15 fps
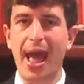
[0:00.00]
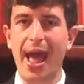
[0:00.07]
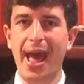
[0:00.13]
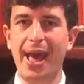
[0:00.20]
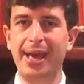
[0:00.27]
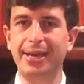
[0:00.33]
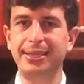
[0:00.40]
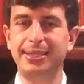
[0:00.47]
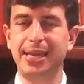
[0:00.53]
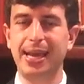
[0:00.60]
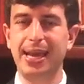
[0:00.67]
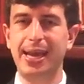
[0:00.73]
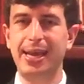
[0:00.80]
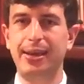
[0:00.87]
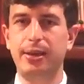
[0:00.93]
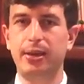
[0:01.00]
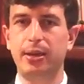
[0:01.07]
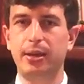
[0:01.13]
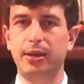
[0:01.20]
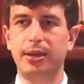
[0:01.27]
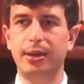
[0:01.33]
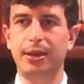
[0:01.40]
and it
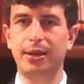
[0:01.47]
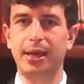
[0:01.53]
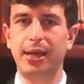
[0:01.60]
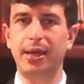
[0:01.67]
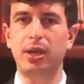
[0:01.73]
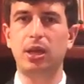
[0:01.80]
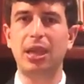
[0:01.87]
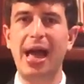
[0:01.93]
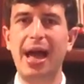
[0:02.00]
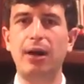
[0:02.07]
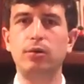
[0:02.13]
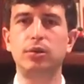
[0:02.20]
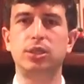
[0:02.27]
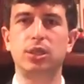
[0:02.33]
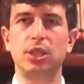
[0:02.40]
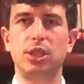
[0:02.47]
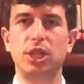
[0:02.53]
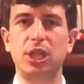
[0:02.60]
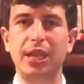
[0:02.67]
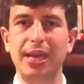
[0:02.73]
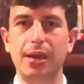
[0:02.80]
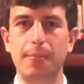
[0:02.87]
allows the
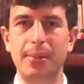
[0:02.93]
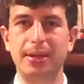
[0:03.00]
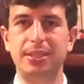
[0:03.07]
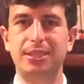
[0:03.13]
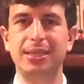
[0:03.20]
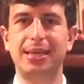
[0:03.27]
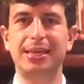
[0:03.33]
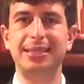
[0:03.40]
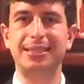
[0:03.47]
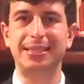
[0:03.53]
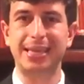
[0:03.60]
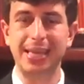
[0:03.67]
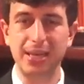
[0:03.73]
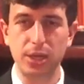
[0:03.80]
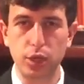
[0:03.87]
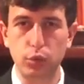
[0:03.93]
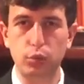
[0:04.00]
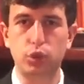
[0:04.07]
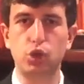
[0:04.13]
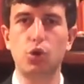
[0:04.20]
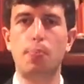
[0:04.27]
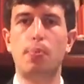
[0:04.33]
ligament to continue
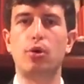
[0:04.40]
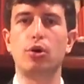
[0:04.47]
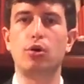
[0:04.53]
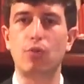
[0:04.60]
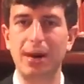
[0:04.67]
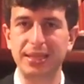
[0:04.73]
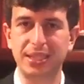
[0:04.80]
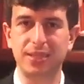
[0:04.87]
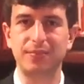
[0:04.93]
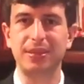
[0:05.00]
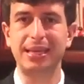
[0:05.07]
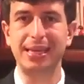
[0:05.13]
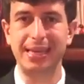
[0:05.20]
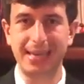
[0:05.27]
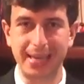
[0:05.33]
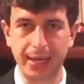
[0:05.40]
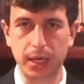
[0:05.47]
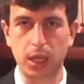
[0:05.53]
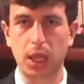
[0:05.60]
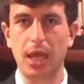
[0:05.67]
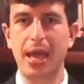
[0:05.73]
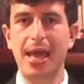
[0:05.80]
to progressively
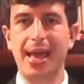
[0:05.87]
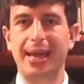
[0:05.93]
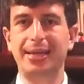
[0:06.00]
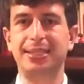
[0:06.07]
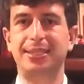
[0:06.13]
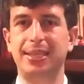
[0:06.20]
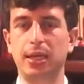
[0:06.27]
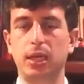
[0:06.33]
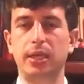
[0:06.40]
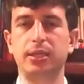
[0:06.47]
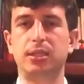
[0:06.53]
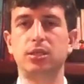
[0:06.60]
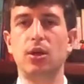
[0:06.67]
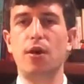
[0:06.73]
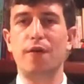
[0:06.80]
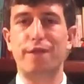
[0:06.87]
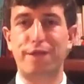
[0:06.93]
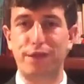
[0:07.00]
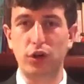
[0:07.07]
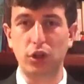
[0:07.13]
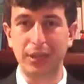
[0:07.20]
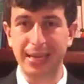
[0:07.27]
heal until it's
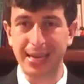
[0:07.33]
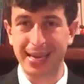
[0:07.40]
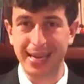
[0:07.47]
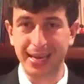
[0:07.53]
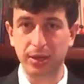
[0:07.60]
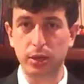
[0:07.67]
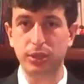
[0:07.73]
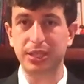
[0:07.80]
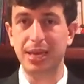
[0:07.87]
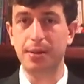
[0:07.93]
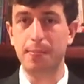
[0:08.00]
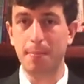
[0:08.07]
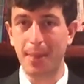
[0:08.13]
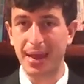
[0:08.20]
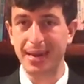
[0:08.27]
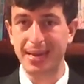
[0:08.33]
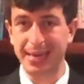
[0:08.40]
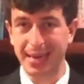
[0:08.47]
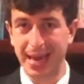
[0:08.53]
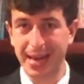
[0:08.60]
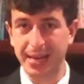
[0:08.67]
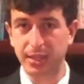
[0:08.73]
fully healed in many
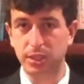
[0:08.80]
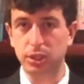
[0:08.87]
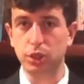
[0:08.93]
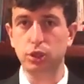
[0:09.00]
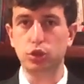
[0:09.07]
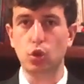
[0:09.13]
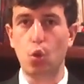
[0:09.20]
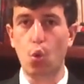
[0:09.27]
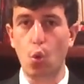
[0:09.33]
cases,